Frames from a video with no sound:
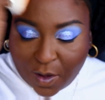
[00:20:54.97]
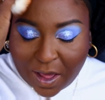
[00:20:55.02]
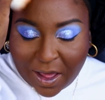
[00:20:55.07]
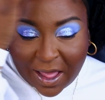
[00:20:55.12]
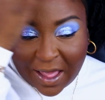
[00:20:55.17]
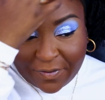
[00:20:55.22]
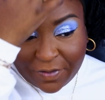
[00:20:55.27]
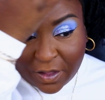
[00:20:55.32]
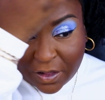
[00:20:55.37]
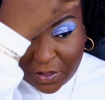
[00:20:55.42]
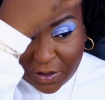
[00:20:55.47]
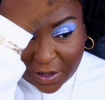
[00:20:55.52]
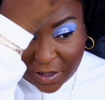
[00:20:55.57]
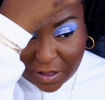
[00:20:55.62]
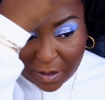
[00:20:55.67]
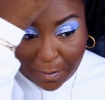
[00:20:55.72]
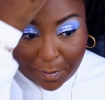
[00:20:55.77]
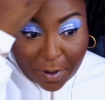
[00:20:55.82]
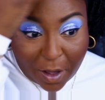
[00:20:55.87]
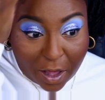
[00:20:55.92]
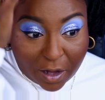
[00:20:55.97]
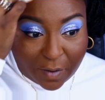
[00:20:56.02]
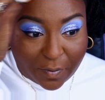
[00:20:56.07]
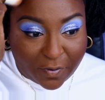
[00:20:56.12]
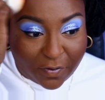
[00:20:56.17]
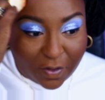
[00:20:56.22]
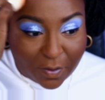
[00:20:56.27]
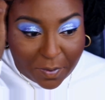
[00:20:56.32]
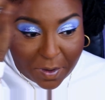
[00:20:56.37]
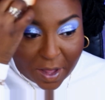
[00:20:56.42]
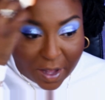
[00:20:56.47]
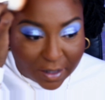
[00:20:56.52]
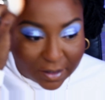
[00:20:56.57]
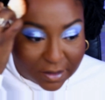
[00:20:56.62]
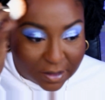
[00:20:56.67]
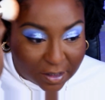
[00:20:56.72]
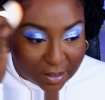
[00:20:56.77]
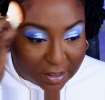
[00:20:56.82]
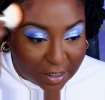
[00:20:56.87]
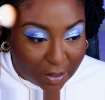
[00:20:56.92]
I have to look at the bottom of the box
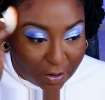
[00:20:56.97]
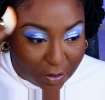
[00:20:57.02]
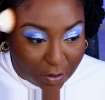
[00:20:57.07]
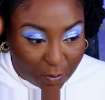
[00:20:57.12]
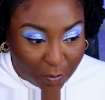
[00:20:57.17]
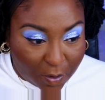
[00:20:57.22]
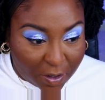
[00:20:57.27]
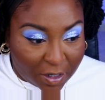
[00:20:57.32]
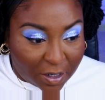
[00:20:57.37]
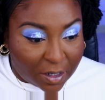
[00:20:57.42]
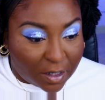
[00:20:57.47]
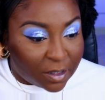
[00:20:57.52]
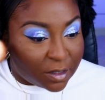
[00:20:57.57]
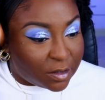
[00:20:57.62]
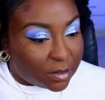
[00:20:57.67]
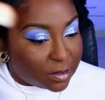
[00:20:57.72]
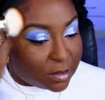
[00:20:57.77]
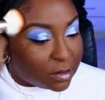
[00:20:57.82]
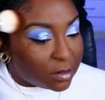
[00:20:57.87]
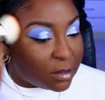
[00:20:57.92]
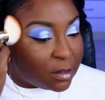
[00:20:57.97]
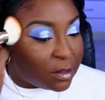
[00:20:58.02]
to tell you what it is.